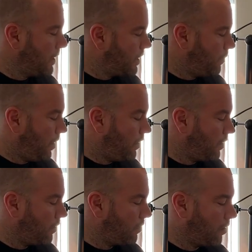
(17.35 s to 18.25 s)
Spent
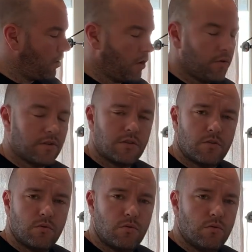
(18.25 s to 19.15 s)
close
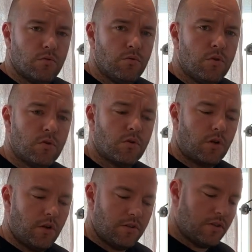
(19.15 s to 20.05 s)
to
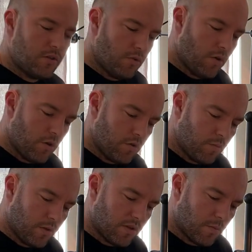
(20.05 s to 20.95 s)

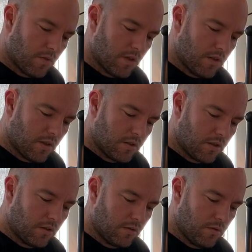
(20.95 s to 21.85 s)
200, but some of that does
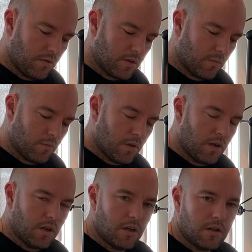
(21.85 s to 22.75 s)
include some
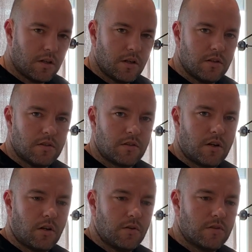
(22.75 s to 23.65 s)
kids'
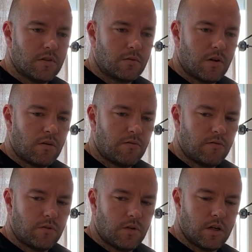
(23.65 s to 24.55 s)
clothes as well
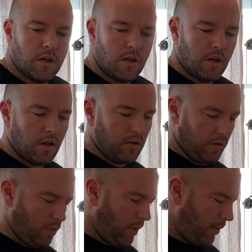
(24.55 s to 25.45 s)
for
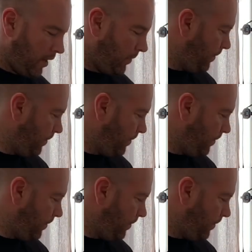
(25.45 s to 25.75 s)
little Bubba.